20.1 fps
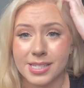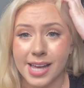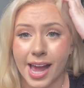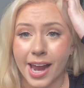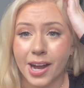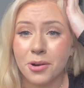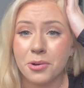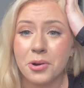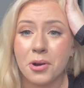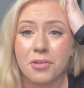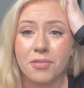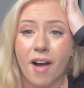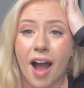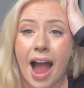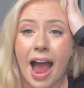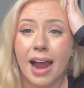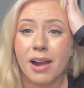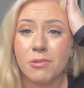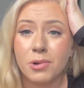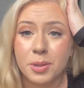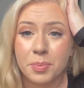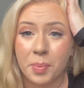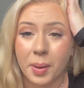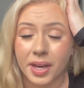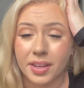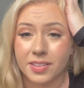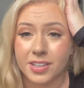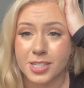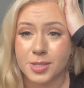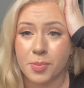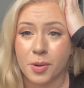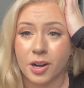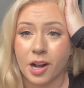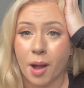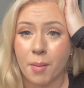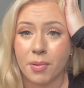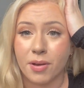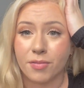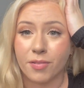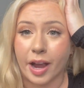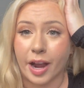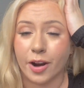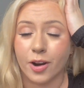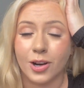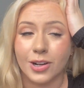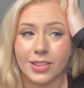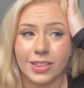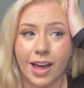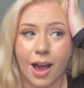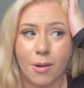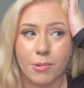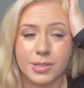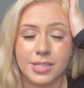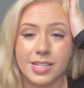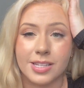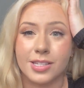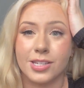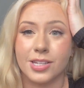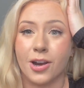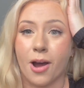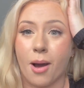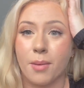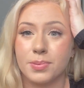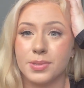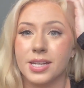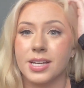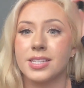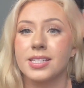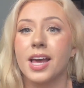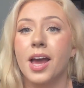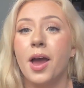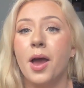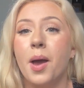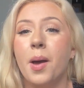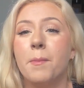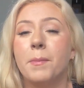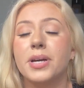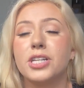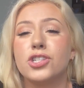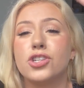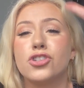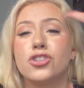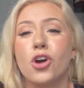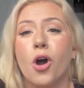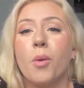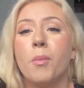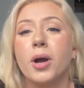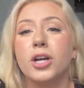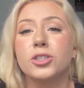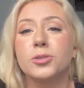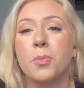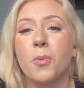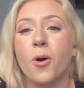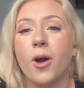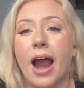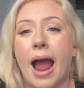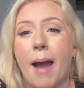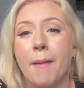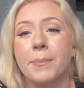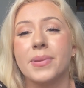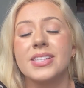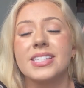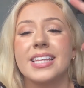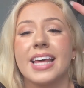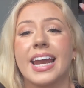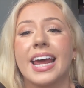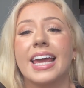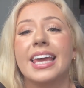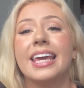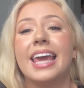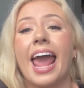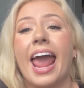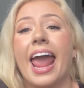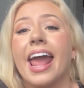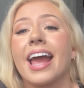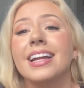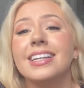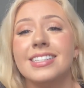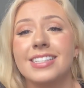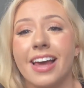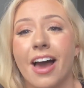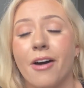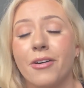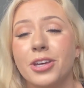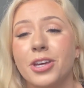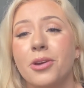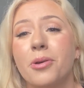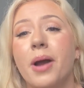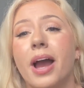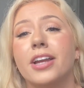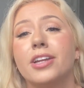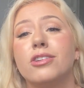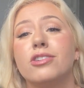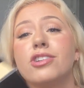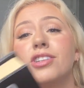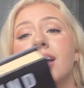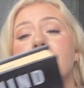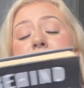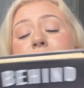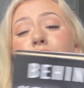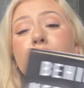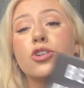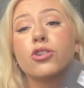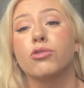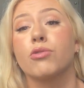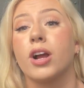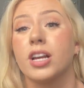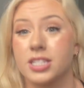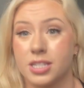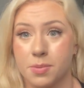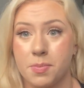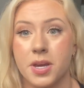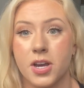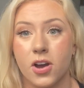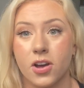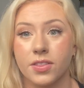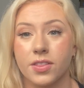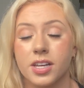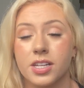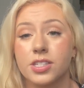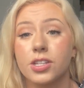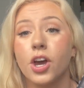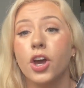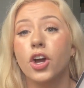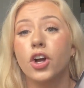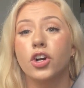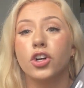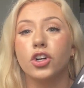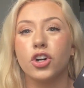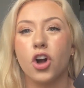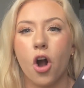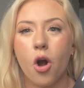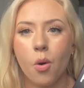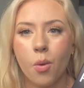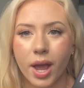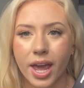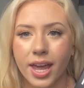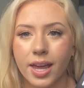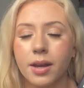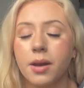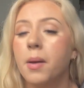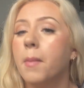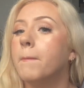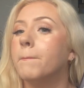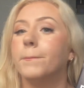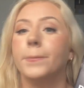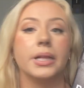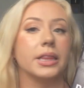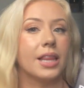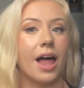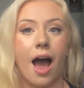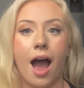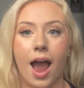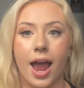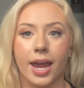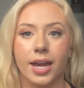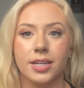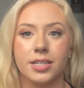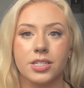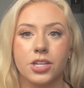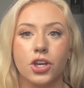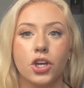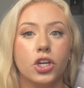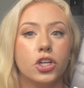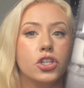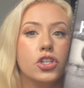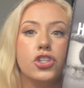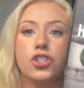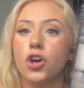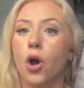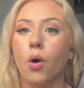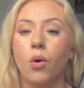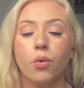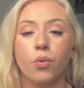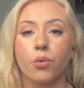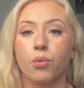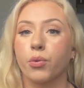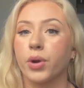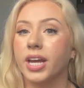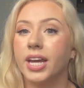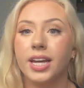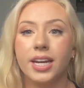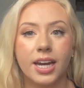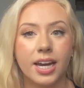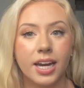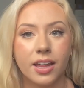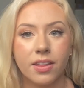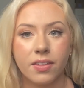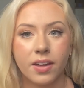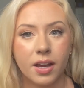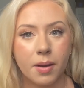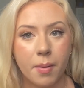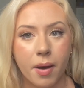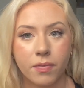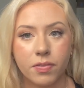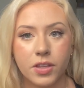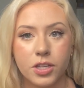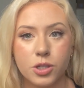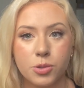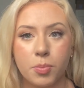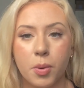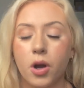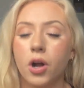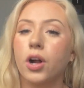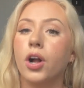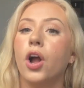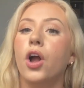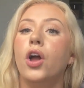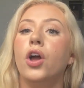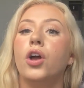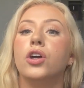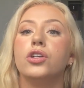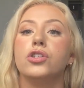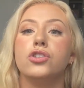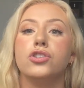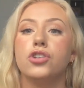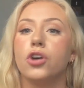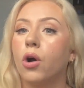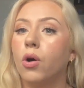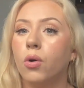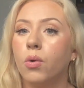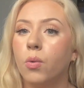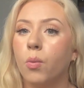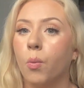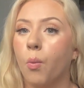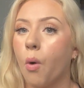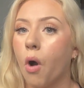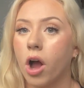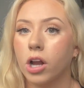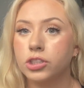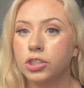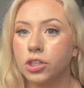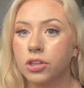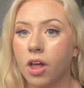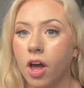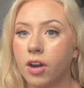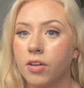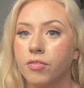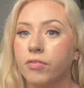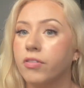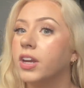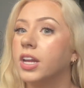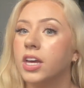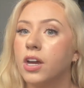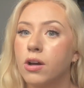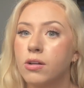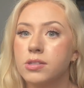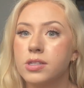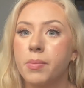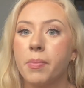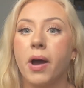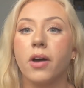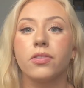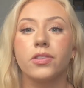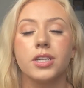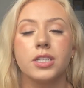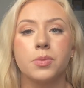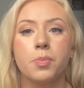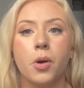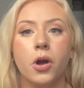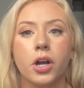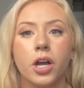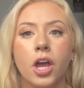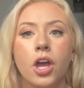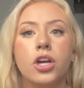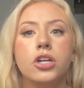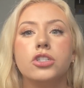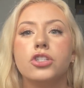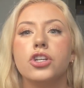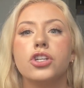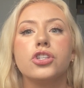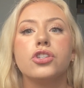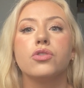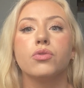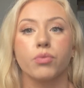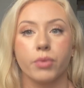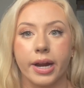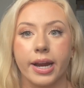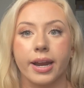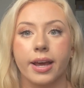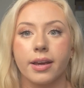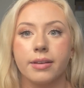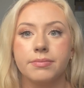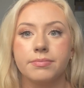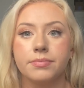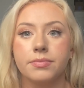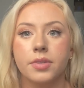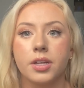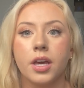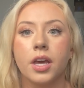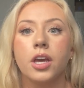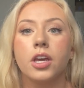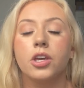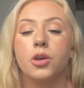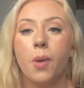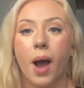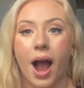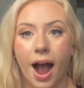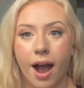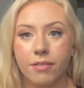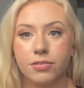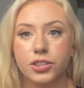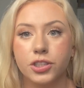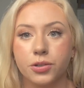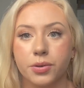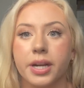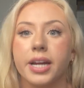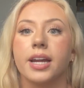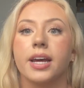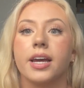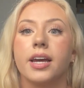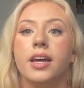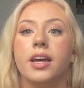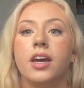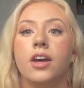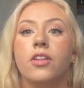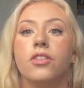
I don't know if I would pick this book up if I heard that was the synopsis, but so much more happens that I can't tell you, and you just have to trust me on this. Go in blind. Don't read anything about this book. Don't watch a lot of videos about this book. Just read it. You have to read it.